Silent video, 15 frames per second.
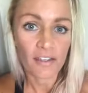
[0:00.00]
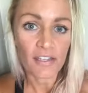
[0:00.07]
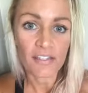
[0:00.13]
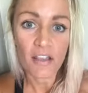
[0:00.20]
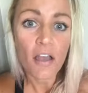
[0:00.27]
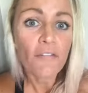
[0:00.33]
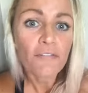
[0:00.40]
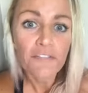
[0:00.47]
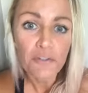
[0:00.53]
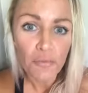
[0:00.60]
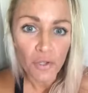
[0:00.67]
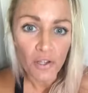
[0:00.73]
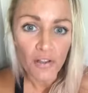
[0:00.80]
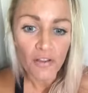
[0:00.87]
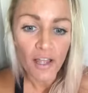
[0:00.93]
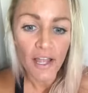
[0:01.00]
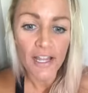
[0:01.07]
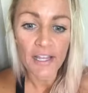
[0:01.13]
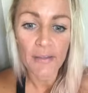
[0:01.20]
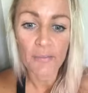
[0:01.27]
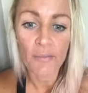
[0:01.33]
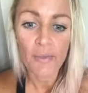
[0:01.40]
is comfortable.
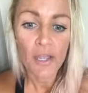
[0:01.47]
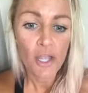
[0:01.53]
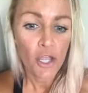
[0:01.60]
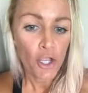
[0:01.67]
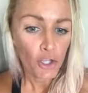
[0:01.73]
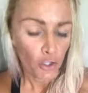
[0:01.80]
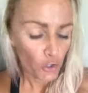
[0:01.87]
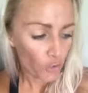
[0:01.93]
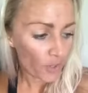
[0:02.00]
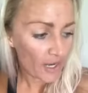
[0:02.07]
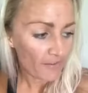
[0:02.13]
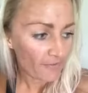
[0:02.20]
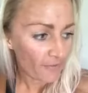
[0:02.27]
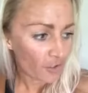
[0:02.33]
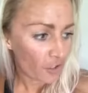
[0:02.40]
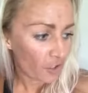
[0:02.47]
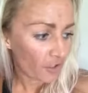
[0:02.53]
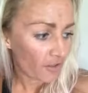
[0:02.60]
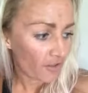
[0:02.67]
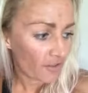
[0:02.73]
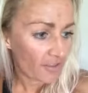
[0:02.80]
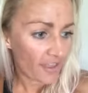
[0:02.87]
I am
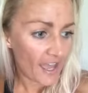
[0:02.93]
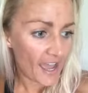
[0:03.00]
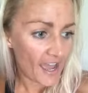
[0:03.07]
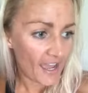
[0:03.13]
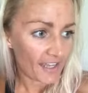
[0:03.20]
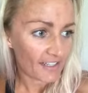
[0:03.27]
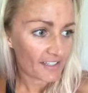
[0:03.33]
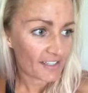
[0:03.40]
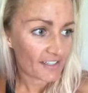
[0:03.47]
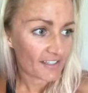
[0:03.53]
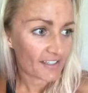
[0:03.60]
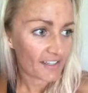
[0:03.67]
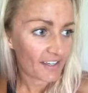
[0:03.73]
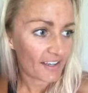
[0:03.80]
grateful that,